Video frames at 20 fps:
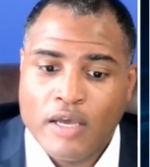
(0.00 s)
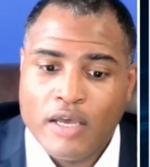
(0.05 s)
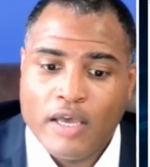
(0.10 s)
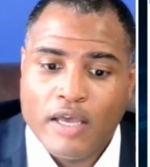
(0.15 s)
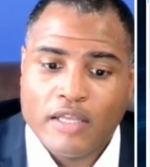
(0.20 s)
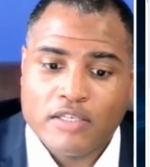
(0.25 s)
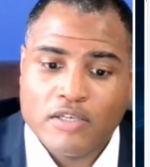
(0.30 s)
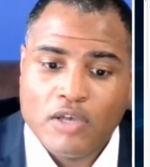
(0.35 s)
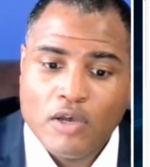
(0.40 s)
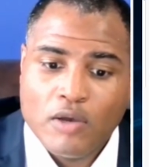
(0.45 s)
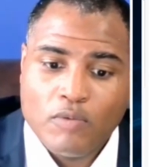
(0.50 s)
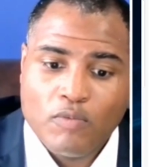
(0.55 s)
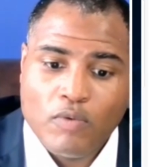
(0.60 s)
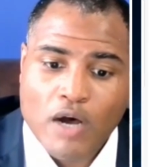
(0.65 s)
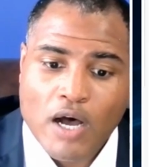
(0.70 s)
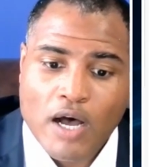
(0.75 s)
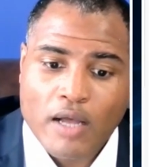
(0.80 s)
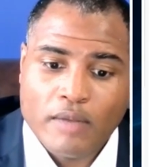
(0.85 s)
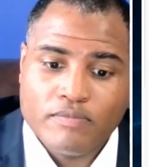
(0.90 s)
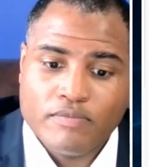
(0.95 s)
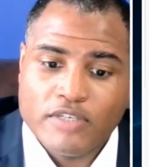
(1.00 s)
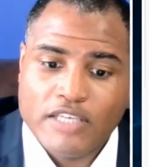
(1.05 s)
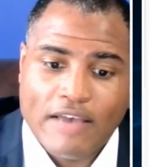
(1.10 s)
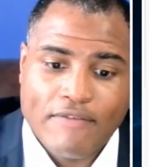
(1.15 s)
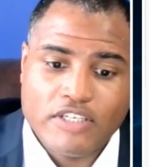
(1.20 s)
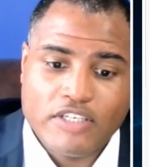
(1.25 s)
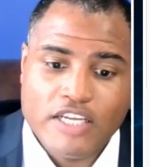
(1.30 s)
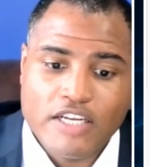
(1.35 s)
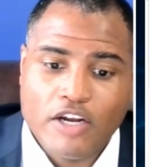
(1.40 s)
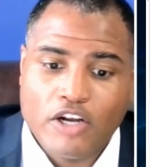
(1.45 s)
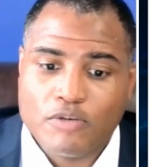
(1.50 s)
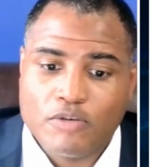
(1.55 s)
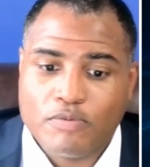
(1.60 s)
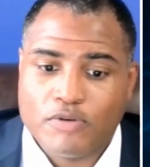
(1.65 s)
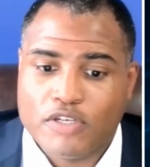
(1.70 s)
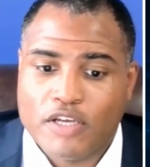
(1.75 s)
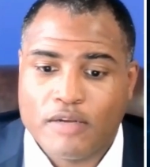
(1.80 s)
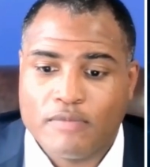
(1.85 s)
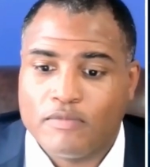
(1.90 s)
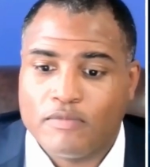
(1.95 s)
It's
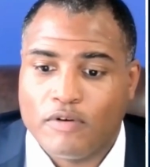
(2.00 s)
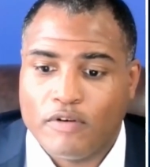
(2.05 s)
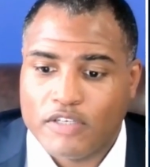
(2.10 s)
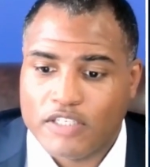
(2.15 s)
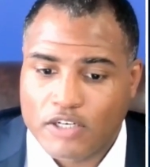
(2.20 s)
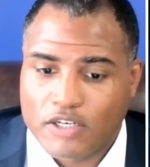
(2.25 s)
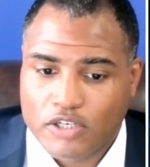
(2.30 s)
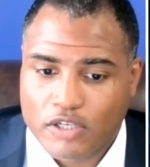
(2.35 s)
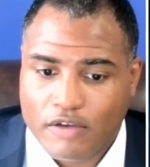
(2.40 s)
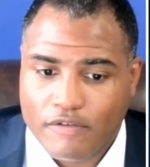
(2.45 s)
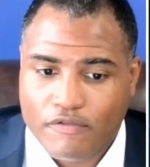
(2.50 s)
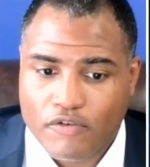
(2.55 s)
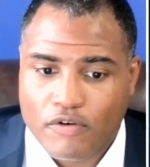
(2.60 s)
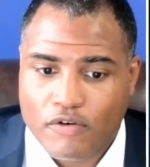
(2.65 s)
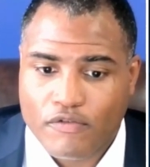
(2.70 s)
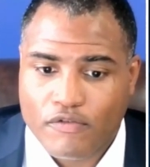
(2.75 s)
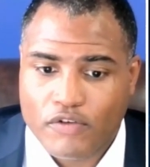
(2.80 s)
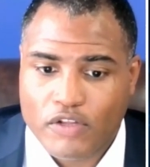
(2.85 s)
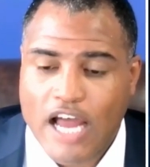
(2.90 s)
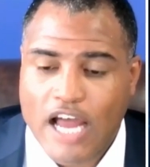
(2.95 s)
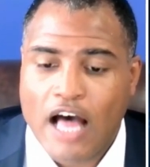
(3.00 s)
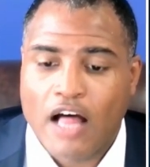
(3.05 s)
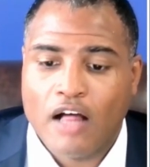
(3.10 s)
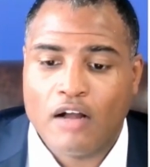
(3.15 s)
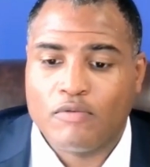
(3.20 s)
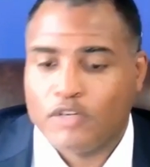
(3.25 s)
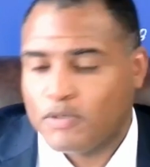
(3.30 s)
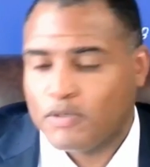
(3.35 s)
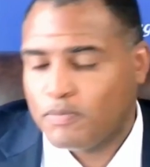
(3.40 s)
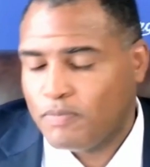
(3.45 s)
1,700% essentially for the dollar, which,